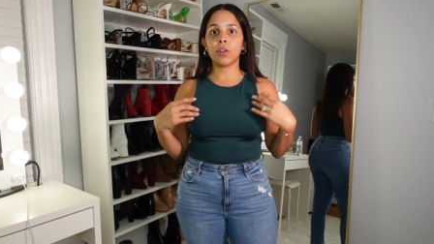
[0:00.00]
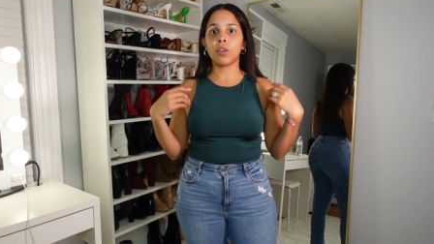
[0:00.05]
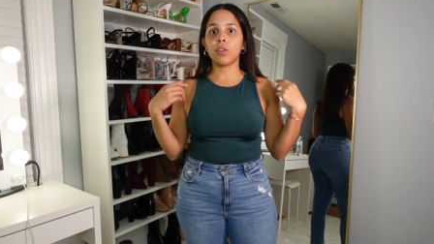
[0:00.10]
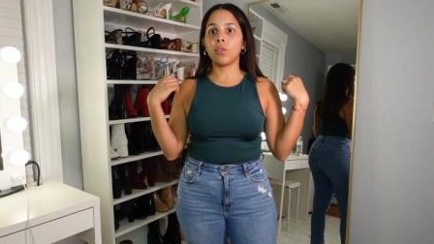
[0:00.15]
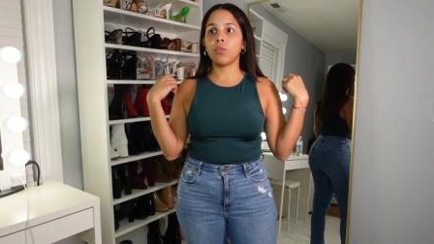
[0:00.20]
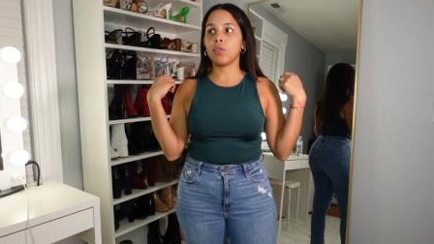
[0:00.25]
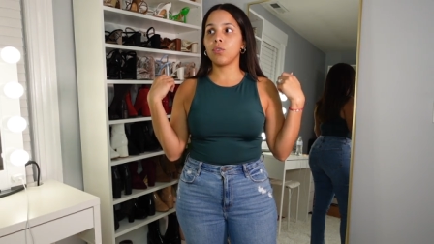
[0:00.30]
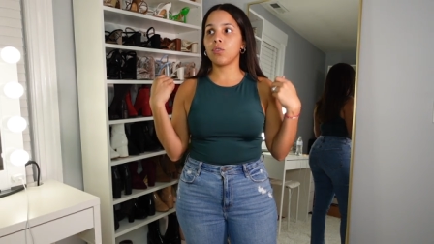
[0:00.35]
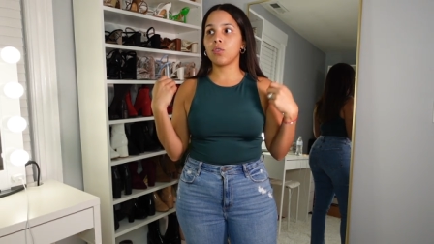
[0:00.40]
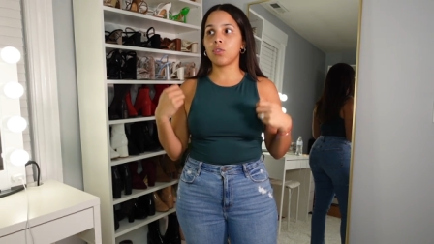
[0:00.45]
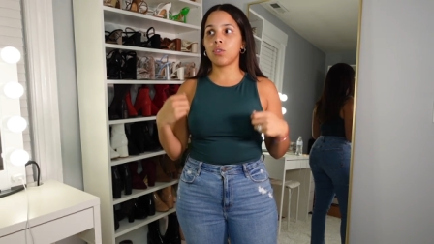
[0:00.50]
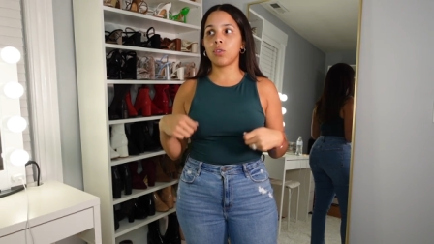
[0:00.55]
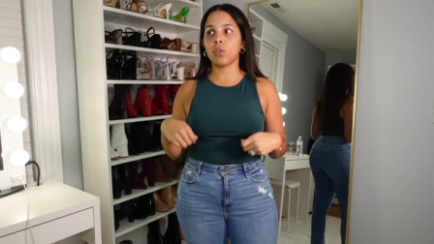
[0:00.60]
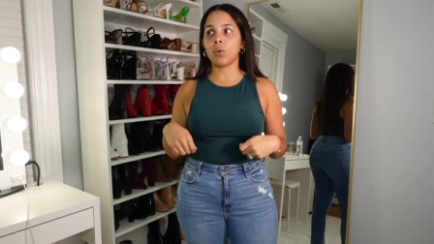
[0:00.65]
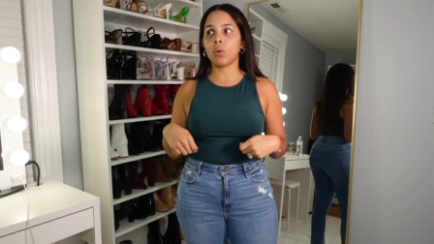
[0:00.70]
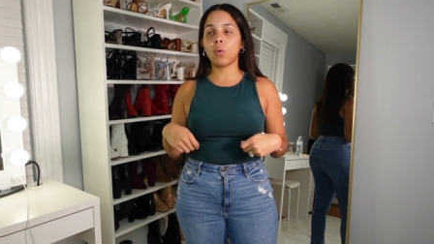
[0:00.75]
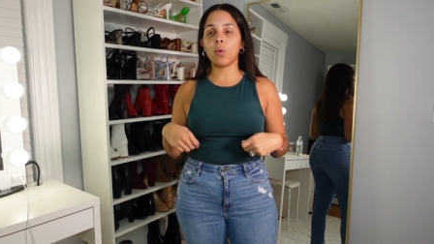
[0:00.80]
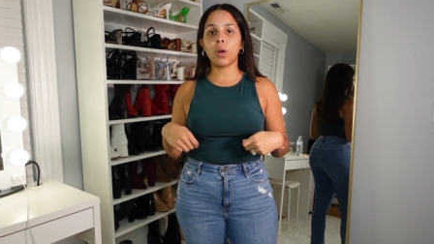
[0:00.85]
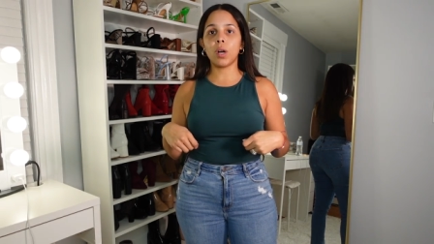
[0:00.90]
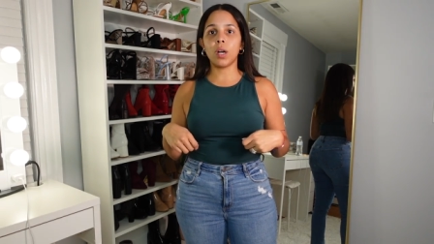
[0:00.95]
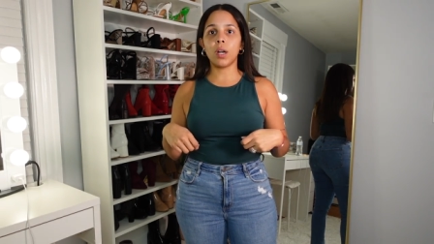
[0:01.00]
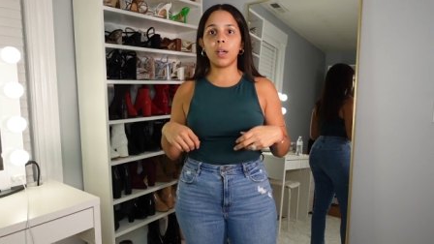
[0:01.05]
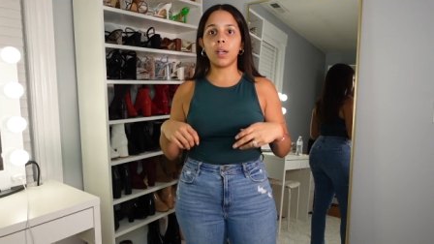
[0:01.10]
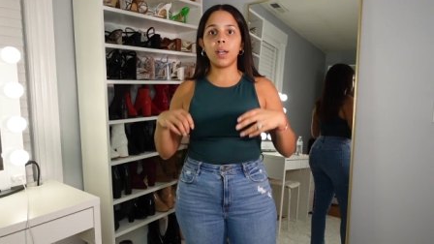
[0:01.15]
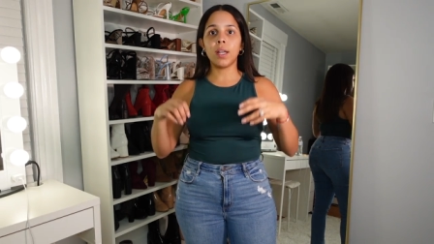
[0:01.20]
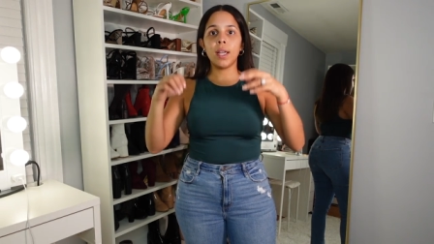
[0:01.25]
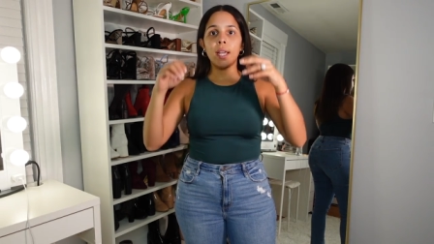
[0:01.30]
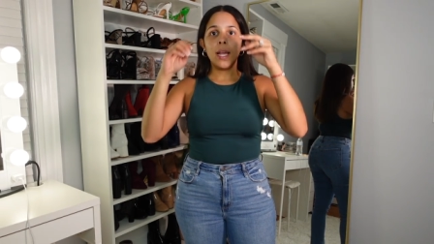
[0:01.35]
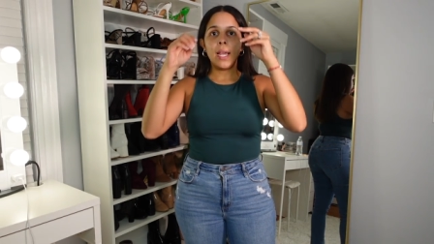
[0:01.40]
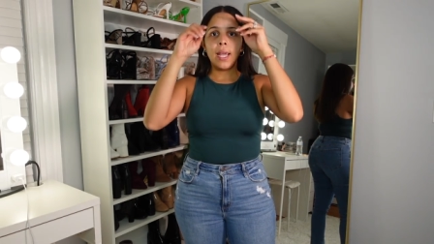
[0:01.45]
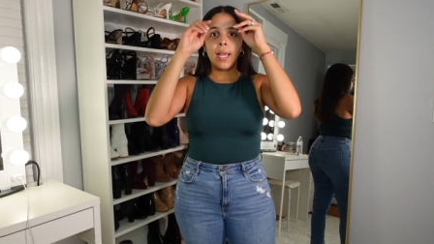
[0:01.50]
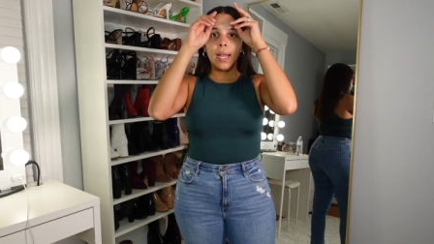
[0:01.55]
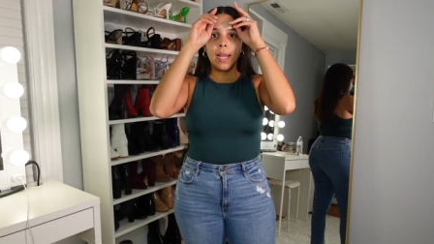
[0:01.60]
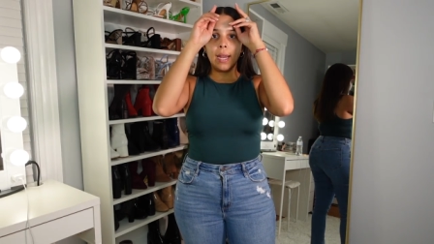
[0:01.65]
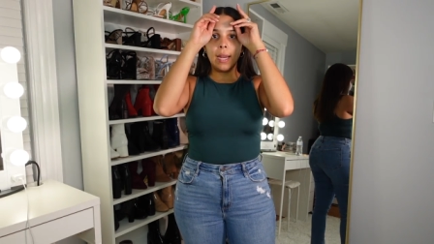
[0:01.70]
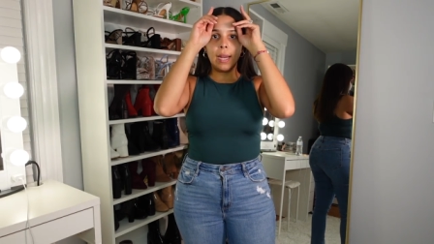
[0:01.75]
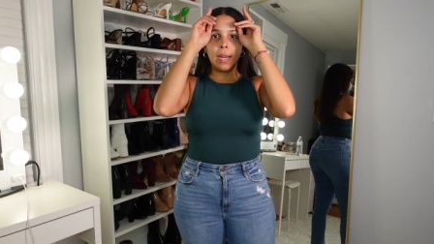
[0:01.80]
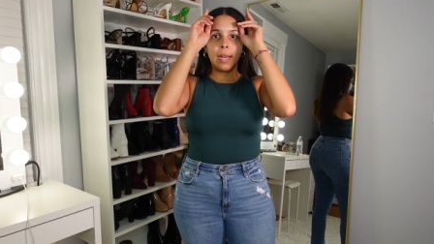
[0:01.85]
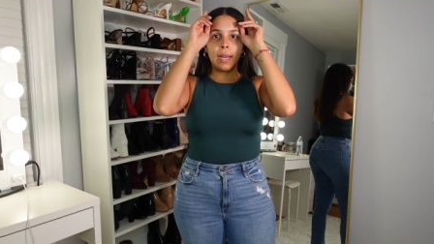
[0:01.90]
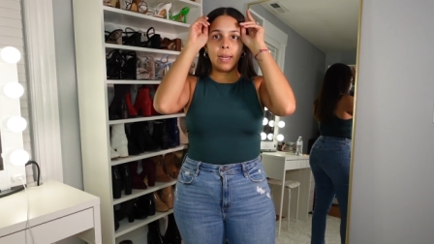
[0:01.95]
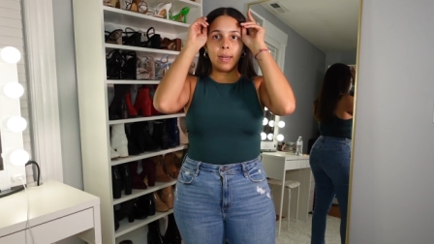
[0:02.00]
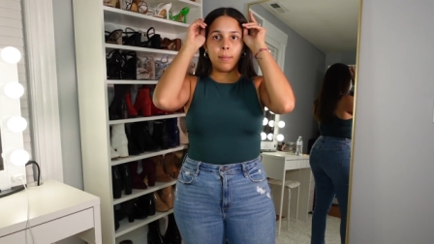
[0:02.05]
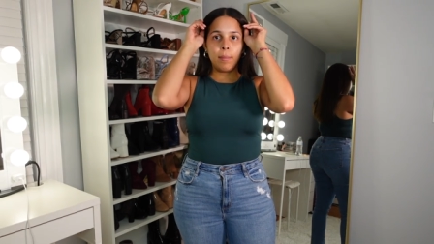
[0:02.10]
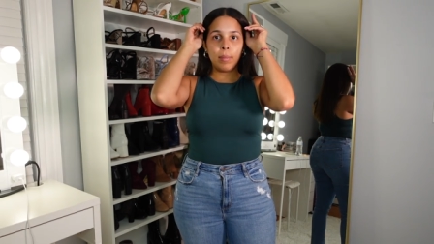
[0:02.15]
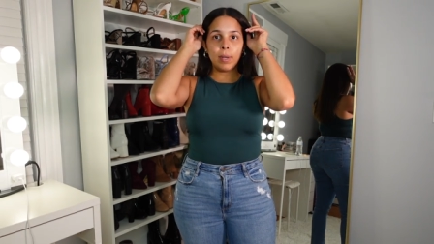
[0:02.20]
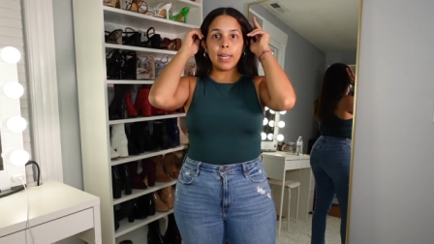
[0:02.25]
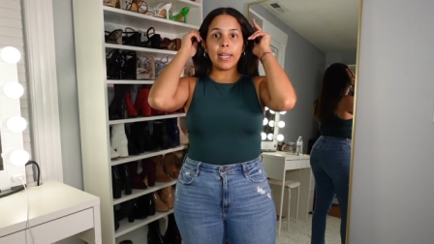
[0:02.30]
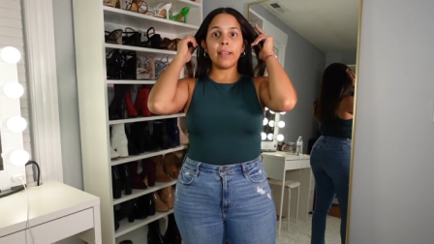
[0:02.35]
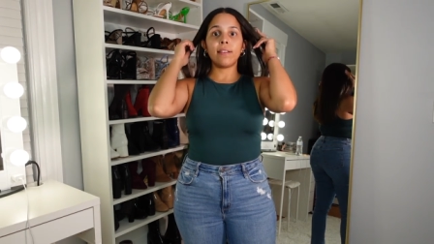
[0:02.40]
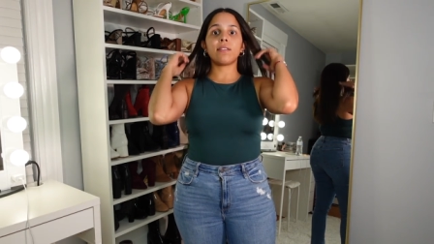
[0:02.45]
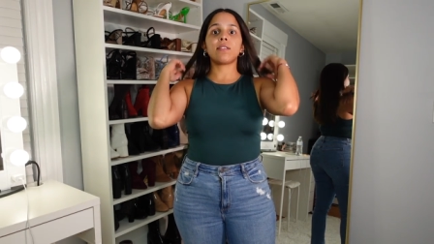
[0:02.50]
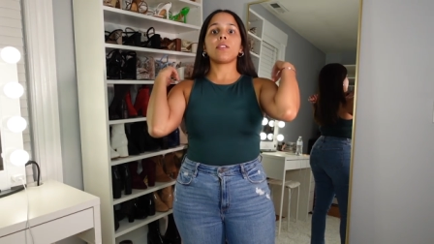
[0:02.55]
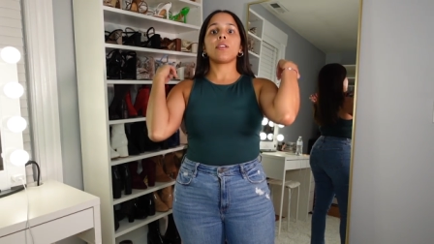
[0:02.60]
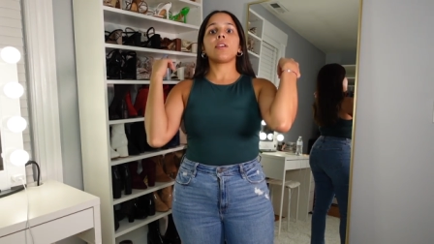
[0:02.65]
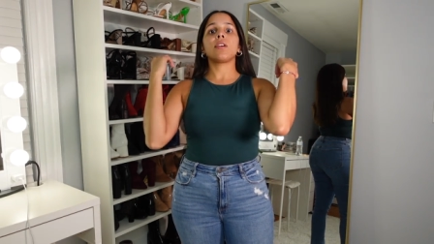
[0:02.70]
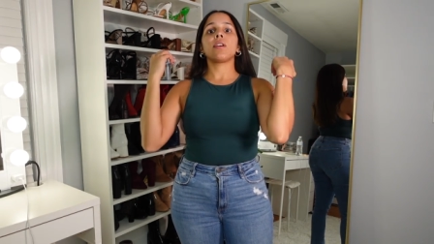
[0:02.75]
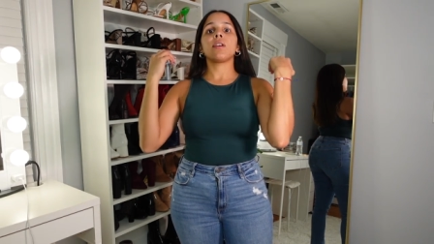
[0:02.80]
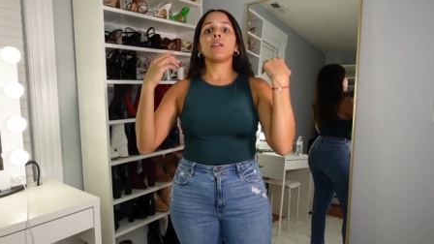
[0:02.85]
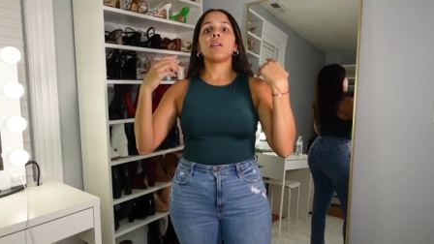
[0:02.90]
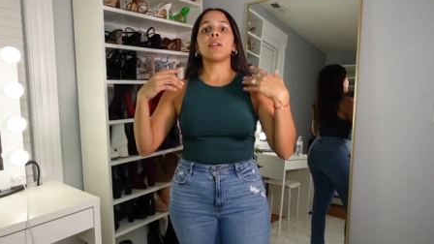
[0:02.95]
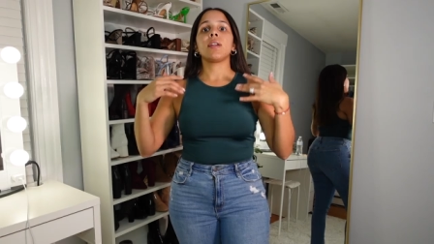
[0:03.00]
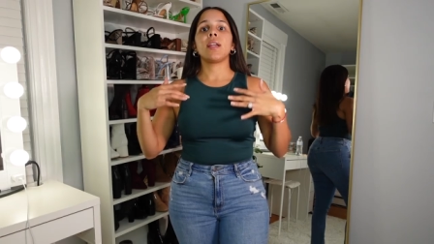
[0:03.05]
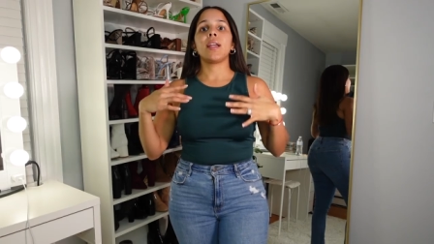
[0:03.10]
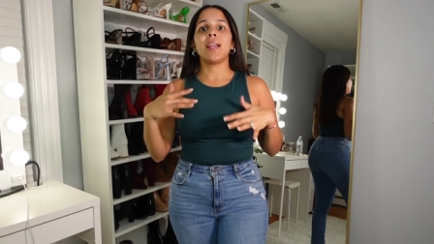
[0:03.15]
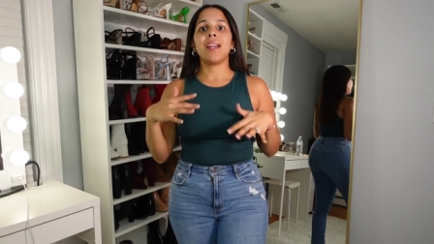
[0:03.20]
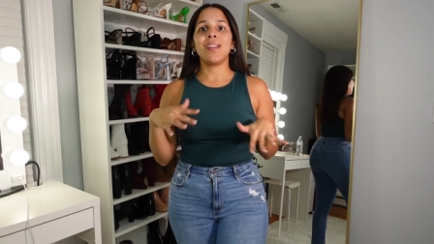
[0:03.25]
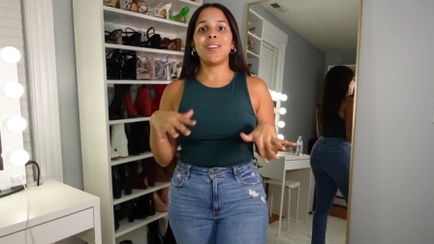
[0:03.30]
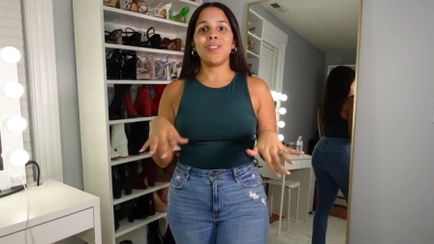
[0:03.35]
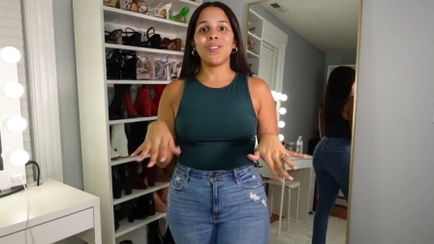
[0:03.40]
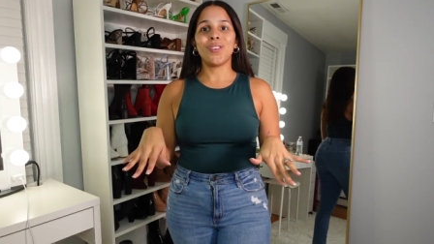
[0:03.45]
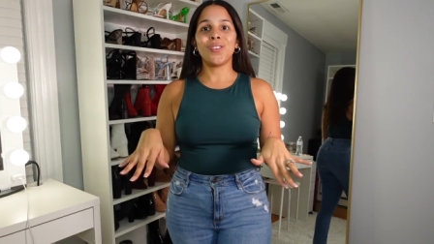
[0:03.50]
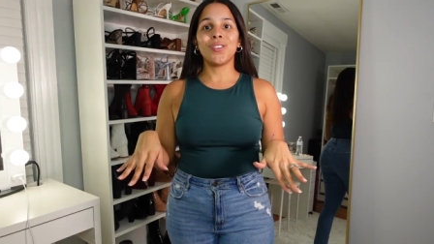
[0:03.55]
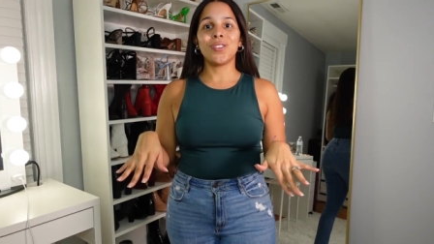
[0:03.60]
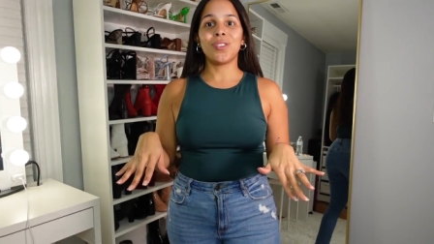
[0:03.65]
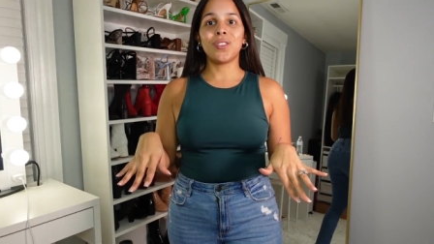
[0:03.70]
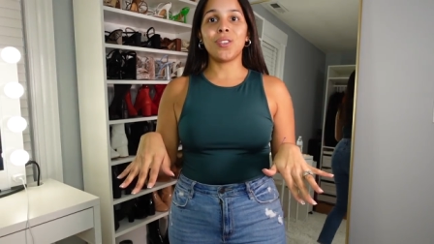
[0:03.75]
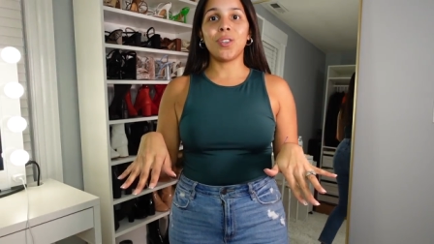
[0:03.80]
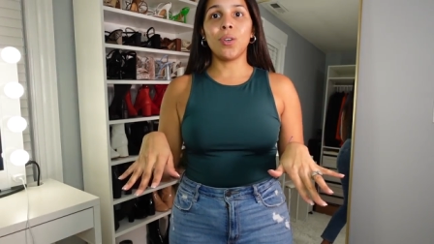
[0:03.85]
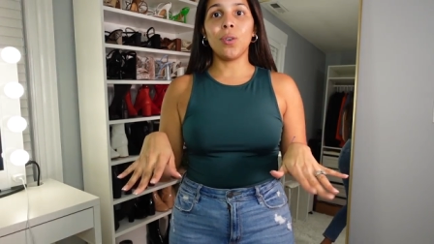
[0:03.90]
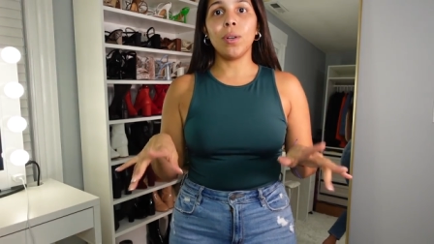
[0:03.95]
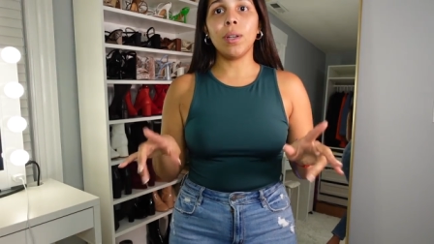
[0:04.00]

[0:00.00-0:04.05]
You just throw on a blazer and you're good to go.